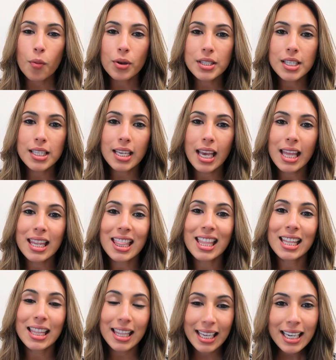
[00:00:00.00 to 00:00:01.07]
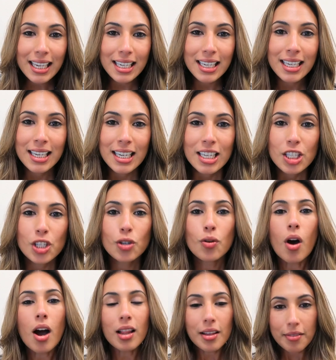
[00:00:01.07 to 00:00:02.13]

Once again, the link to all